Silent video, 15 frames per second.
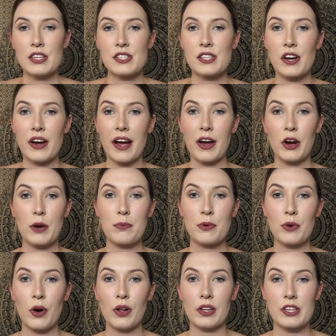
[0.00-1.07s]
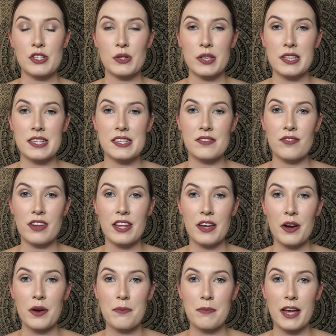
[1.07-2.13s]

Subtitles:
So I hope you all enjoyed this video.